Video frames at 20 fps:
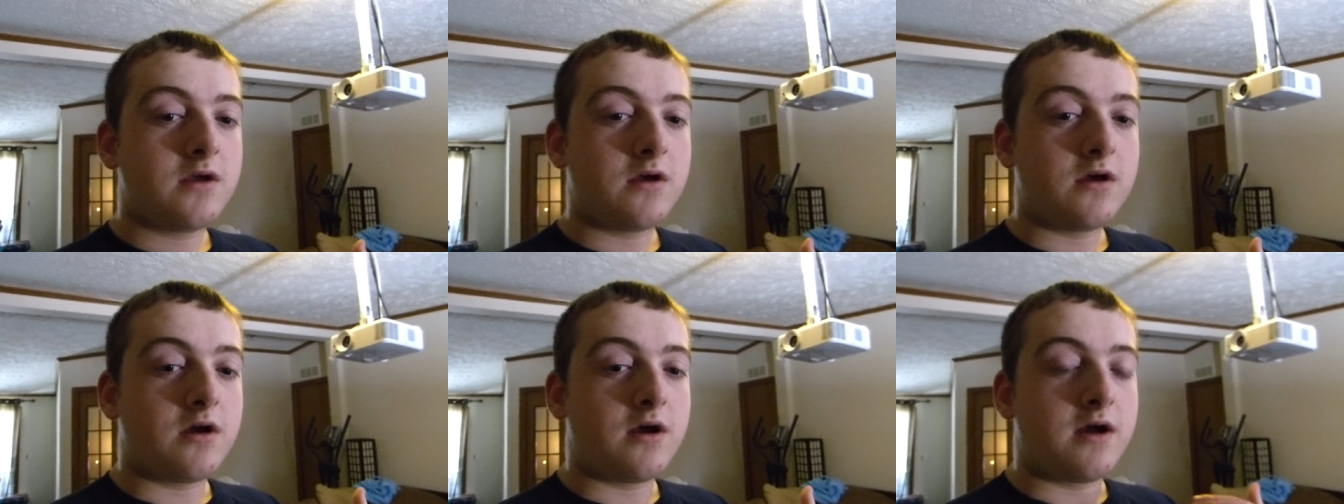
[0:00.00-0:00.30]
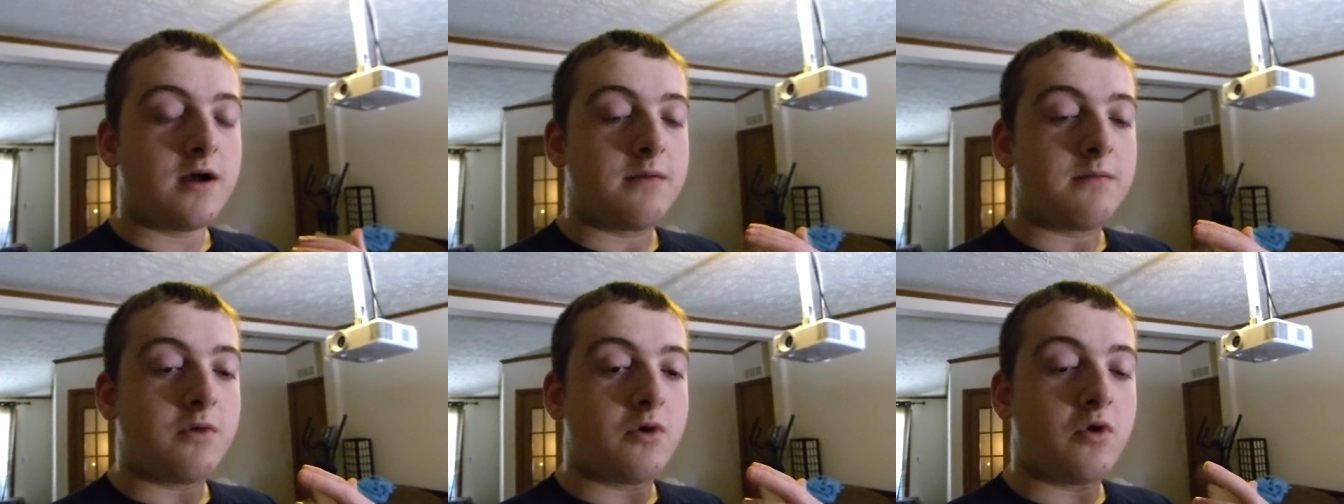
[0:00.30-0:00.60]

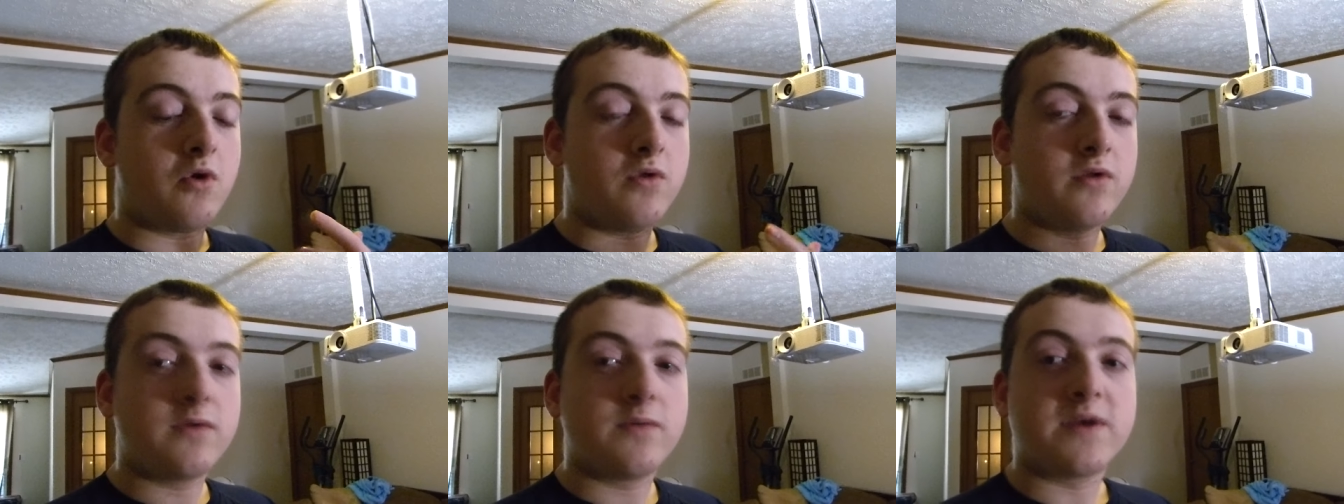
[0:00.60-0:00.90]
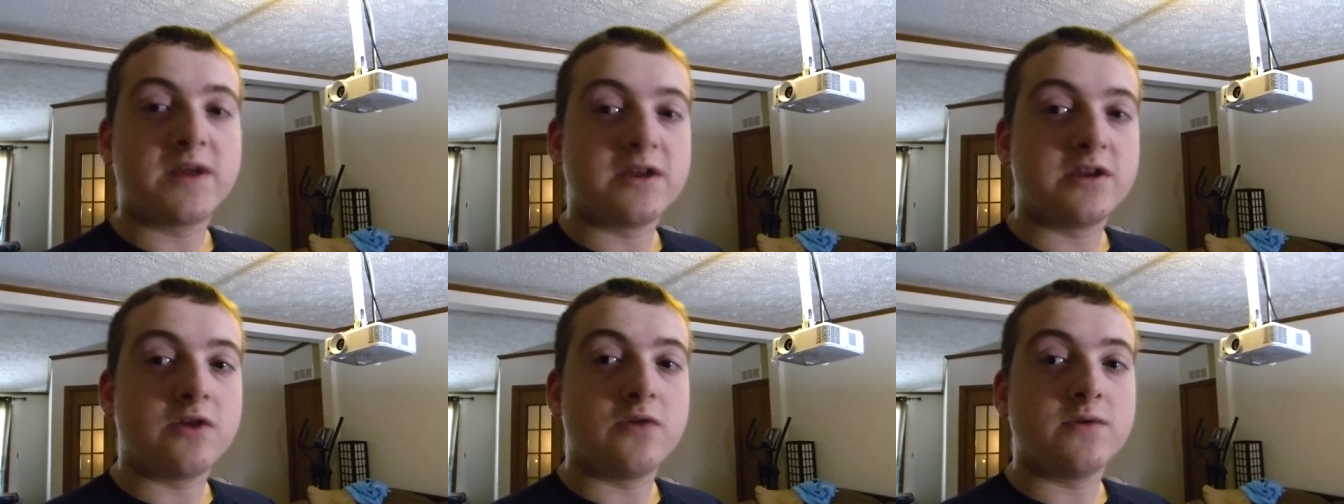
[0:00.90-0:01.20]
only
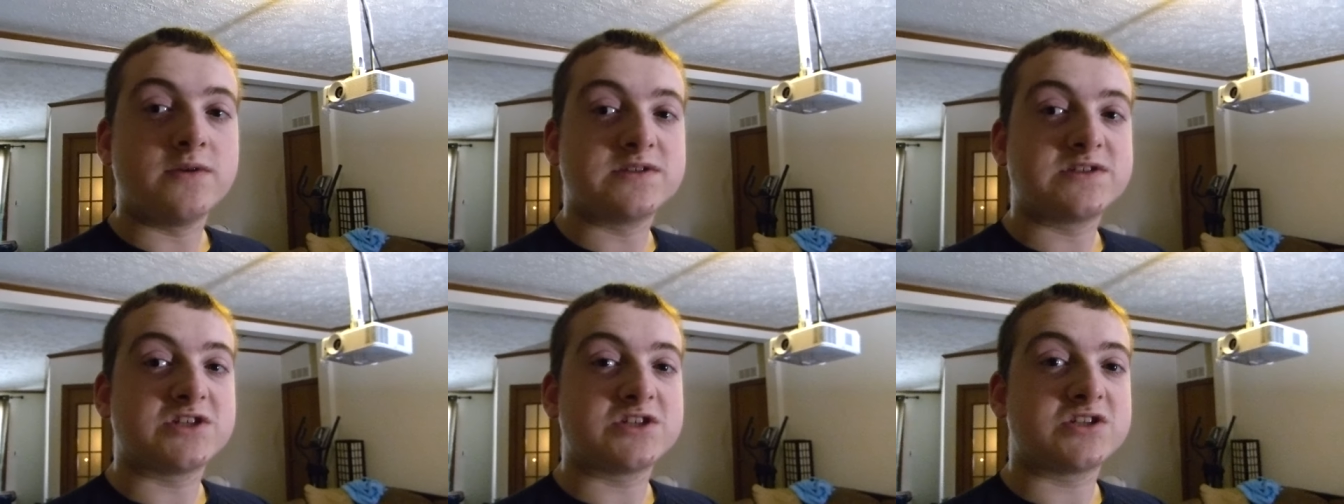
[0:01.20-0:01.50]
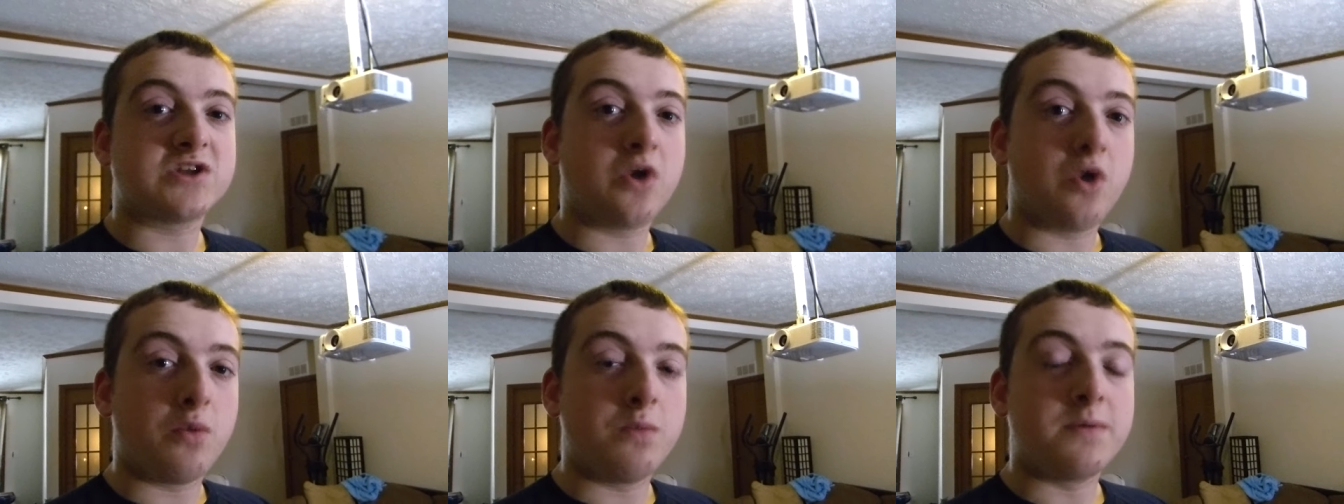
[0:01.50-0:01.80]
we can do is
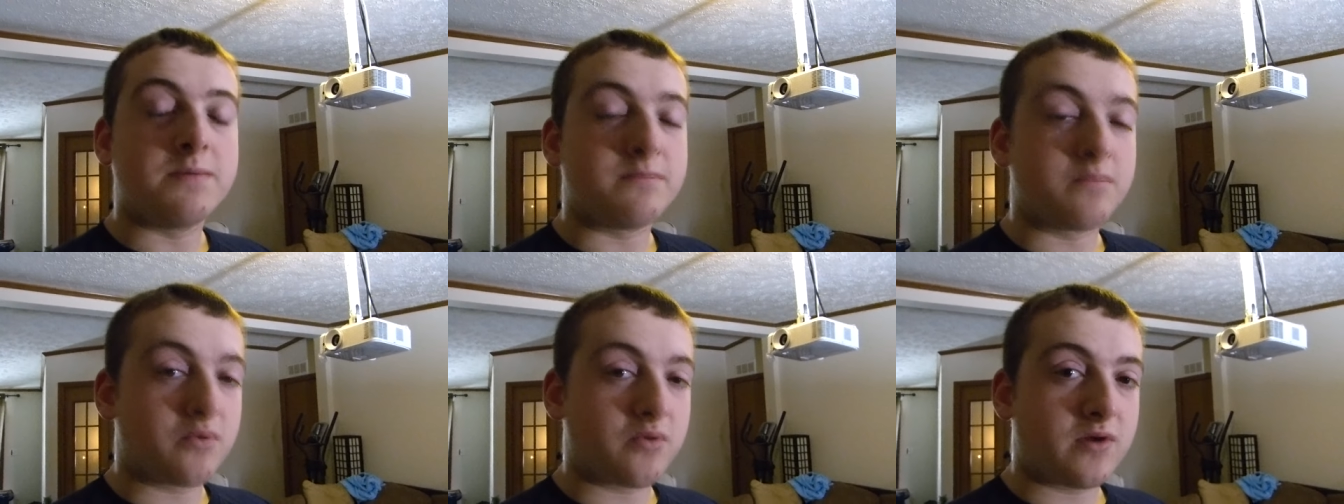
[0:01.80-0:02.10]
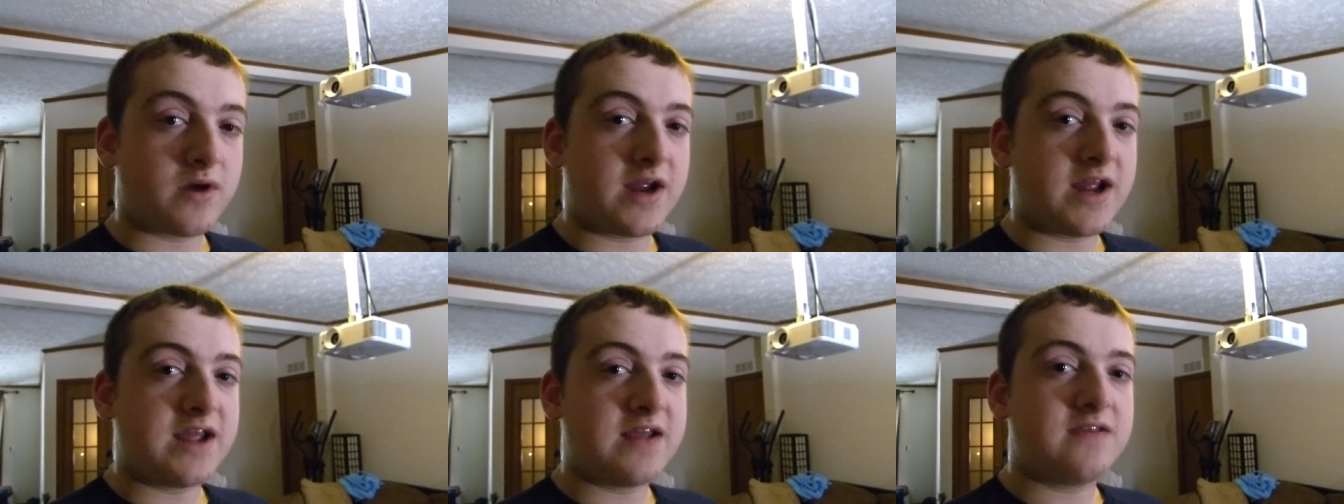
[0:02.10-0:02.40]
just hope and
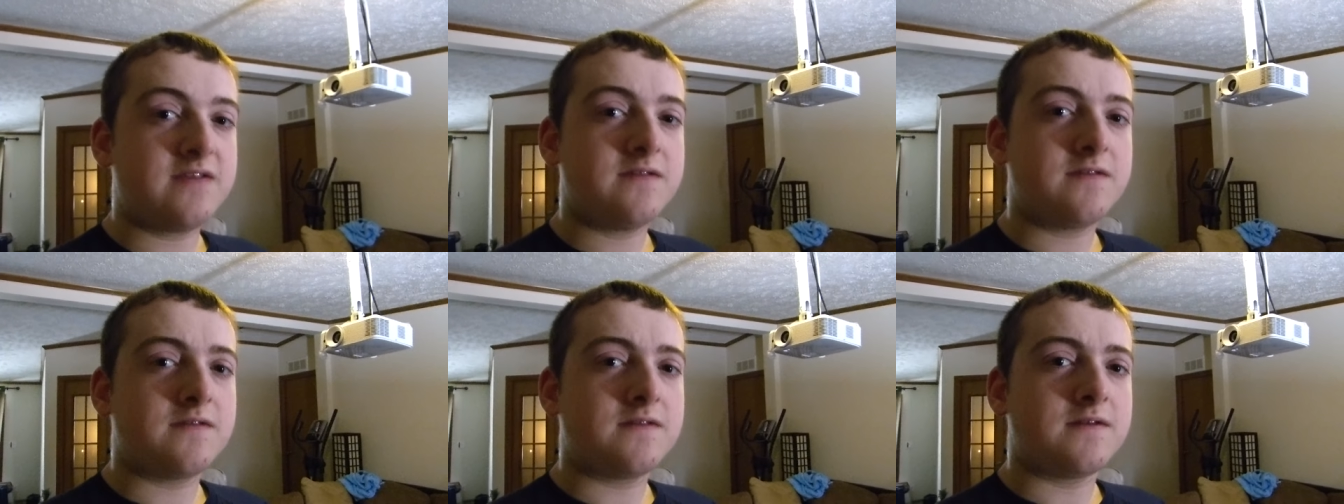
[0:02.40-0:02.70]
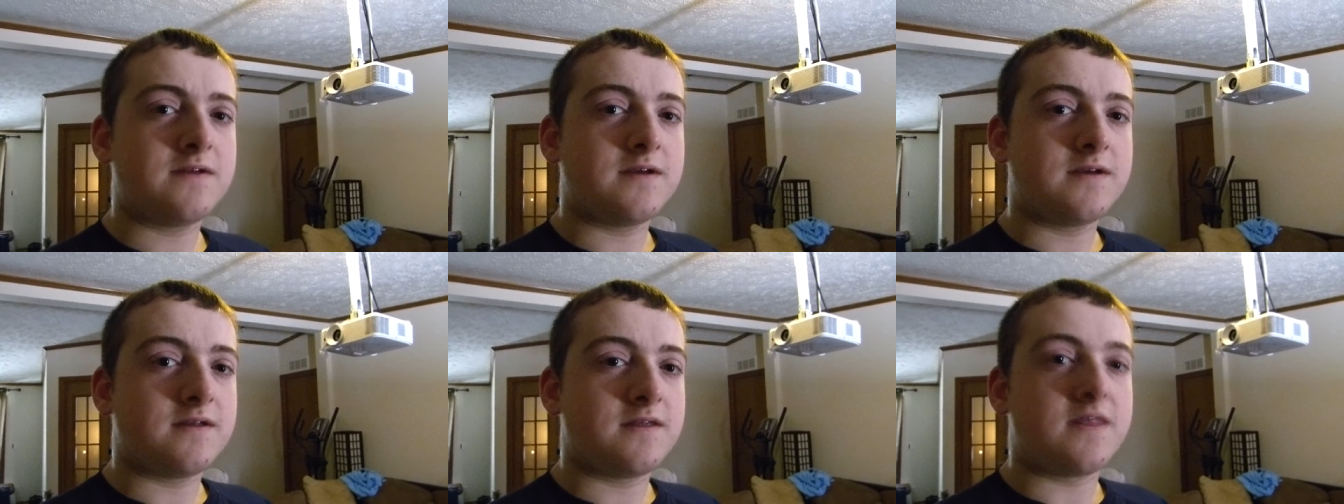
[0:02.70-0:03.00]
pray
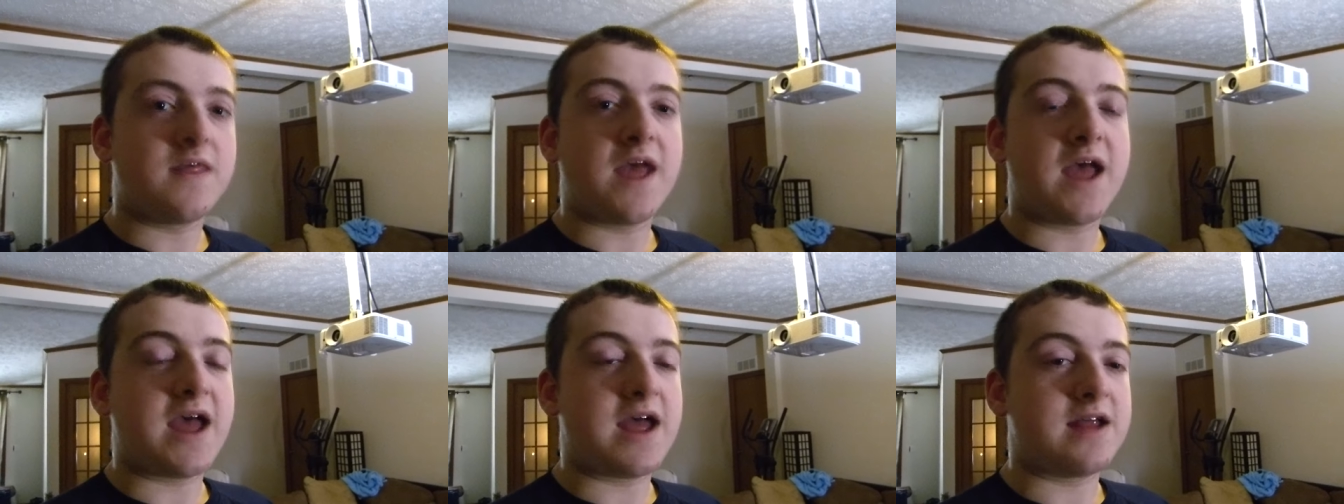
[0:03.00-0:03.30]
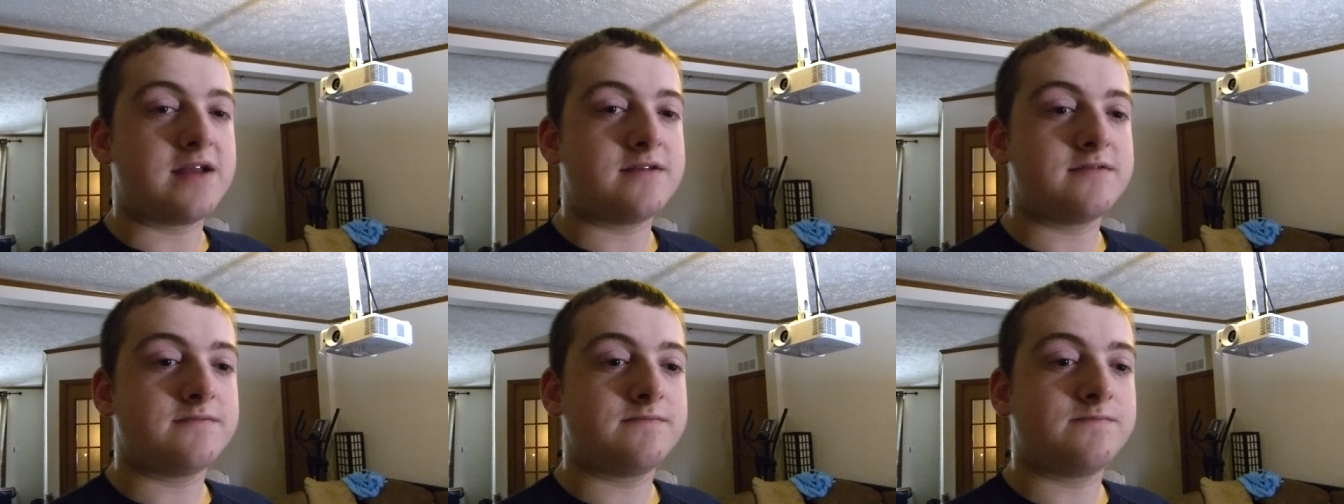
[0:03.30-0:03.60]

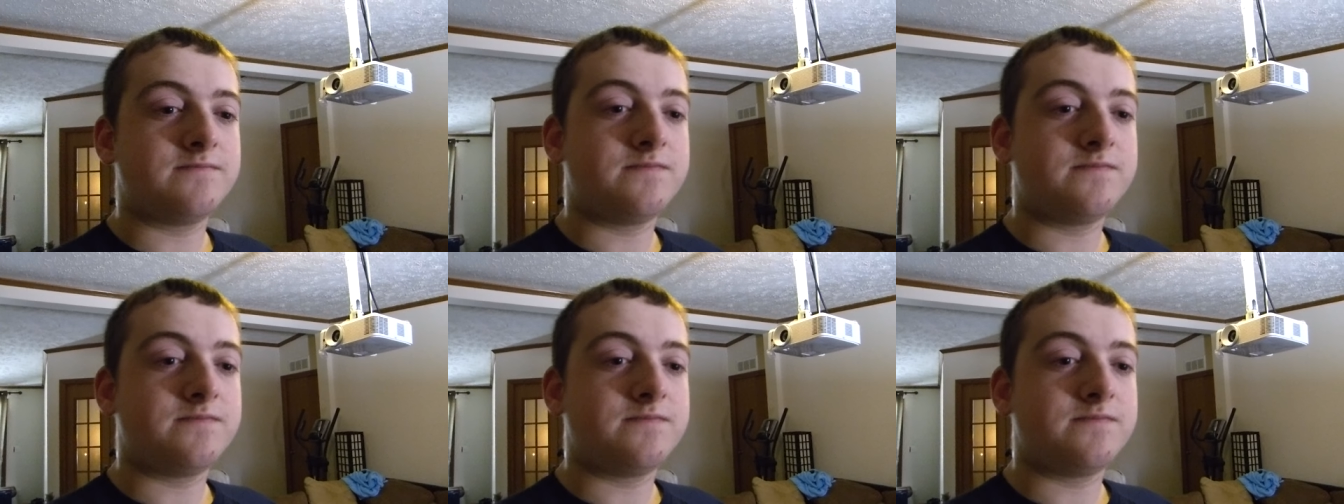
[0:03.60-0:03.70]
that